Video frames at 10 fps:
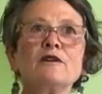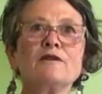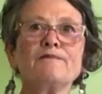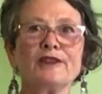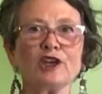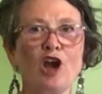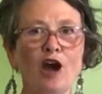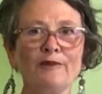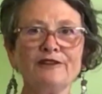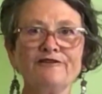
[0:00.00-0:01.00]
But the
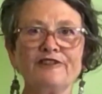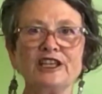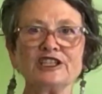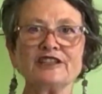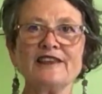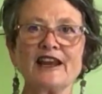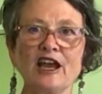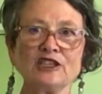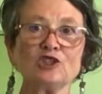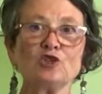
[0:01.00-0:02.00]
common feature that
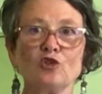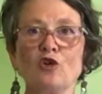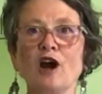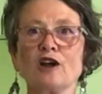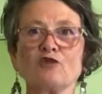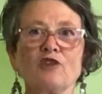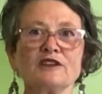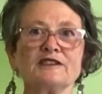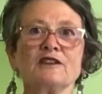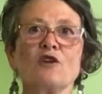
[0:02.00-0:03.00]
I saw
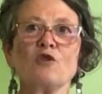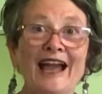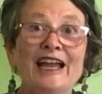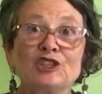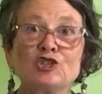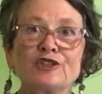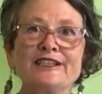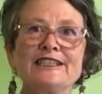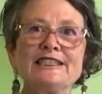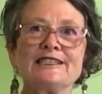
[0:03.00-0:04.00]
across
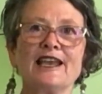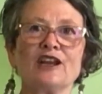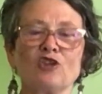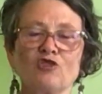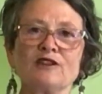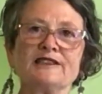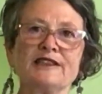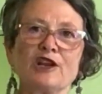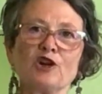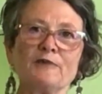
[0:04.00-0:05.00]
countries and across
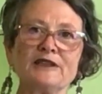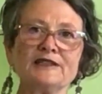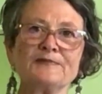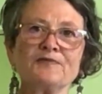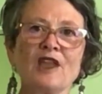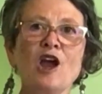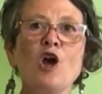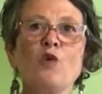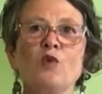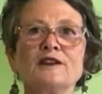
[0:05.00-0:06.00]
therapists
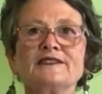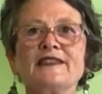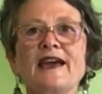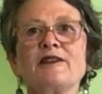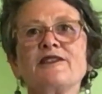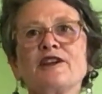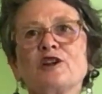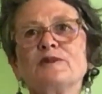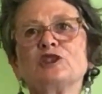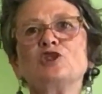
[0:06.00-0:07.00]
was that
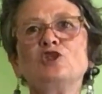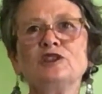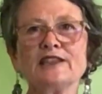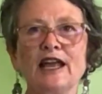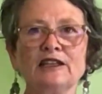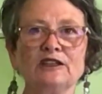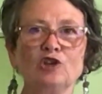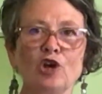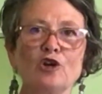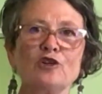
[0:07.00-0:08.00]
therapists use a
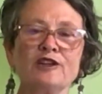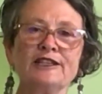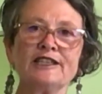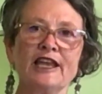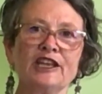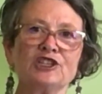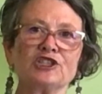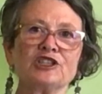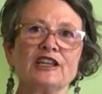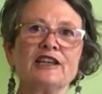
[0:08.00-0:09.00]
low
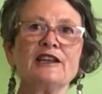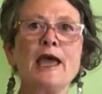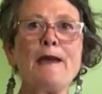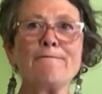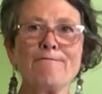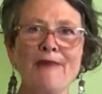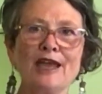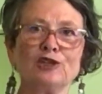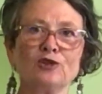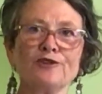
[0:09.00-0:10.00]
tension
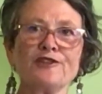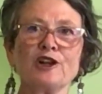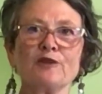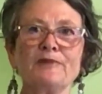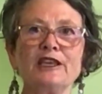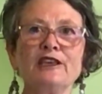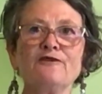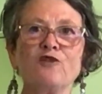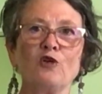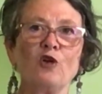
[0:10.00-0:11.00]
manual therapy
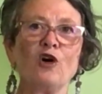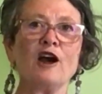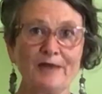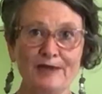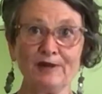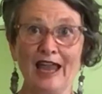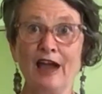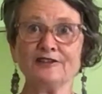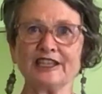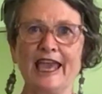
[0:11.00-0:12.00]
for people
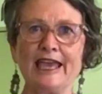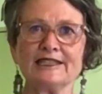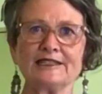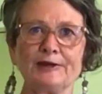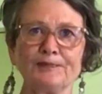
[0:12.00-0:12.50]
after cancer.